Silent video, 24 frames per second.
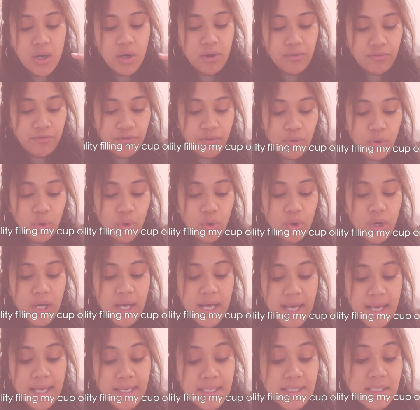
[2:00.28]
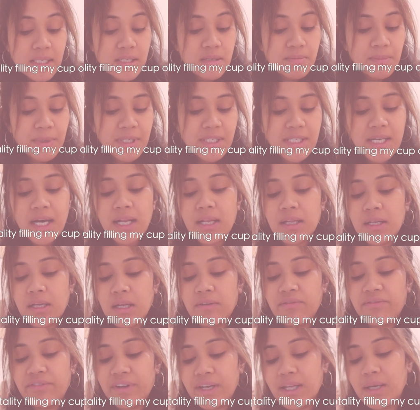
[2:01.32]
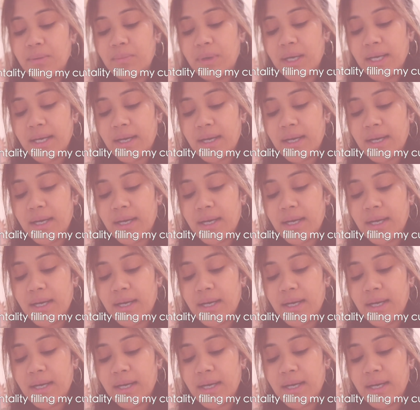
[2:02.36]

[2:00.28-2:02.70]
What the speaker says: 4. Is this mentality filling my